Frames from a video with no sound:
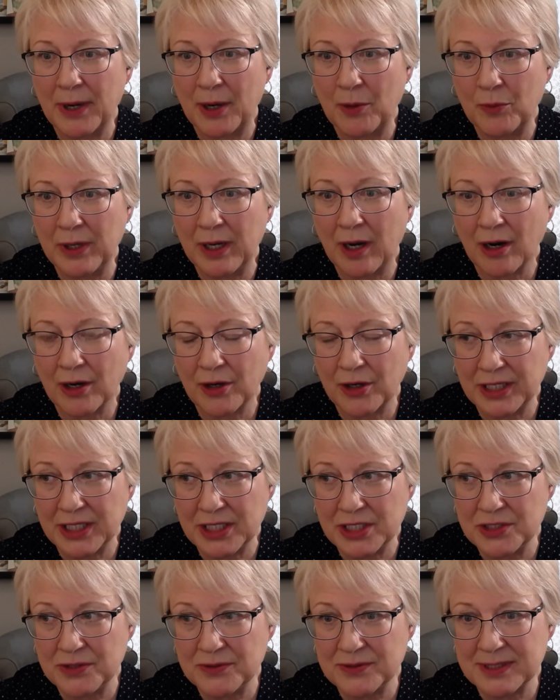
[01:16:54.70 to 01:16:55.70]
but we are
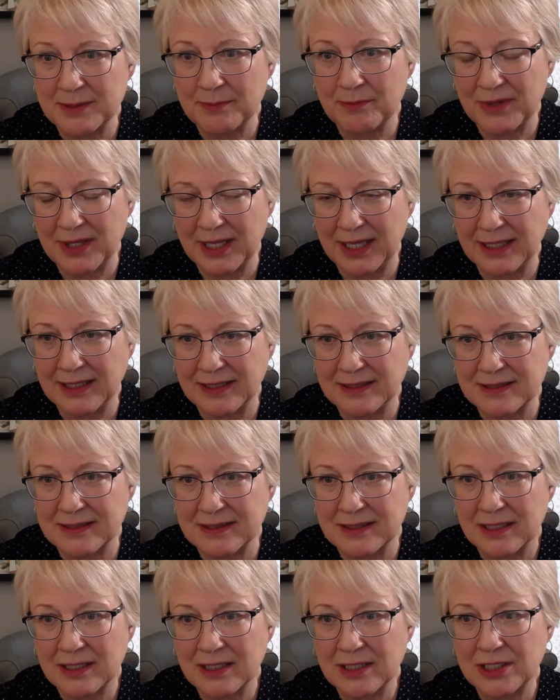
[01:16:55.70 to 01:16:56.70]
going to do some
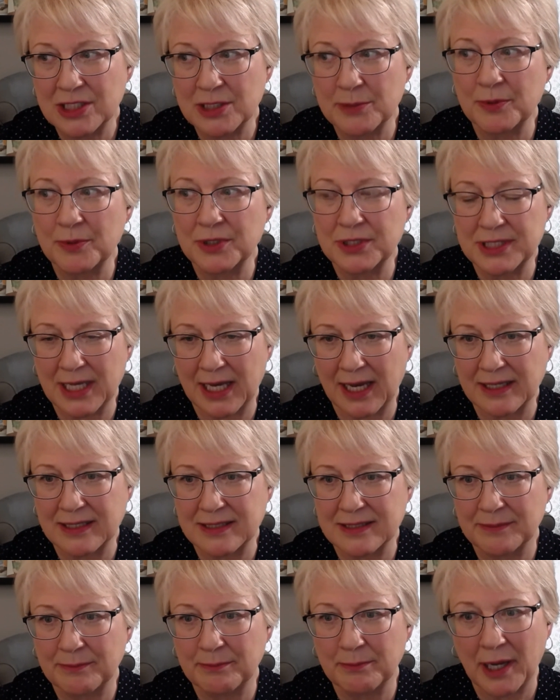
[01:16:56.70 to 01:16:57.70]
things to
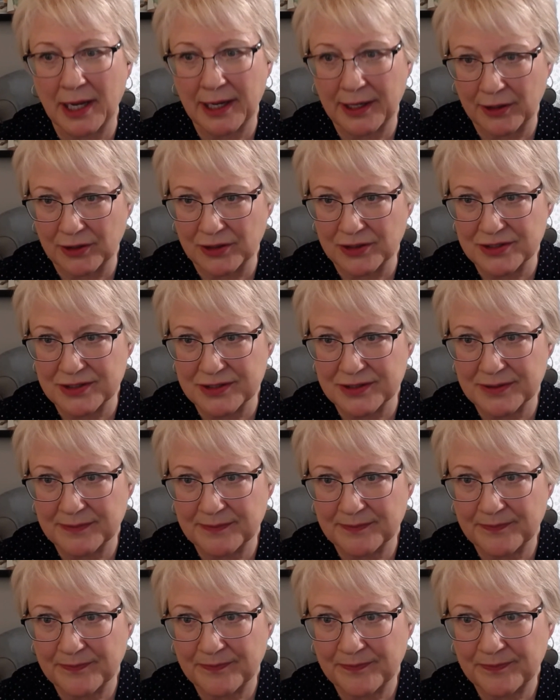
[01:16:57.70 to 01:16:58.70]
protect mm-hmm. minors
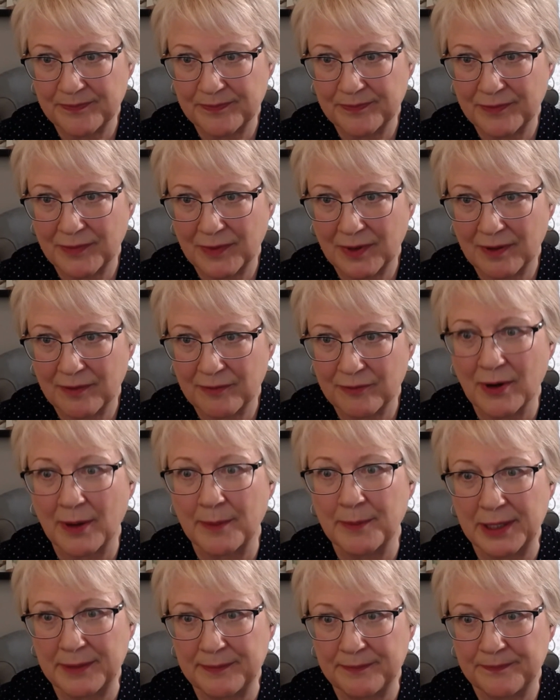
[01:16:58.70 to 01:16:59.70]
mm-hmm.
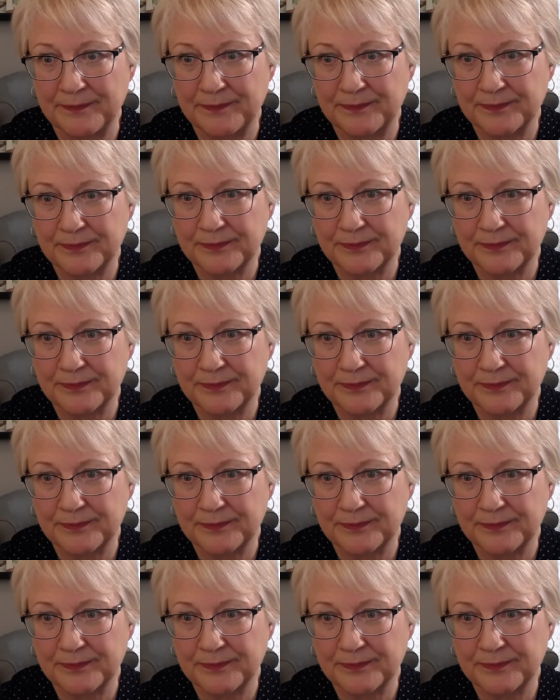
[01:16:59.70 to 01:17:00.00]
from it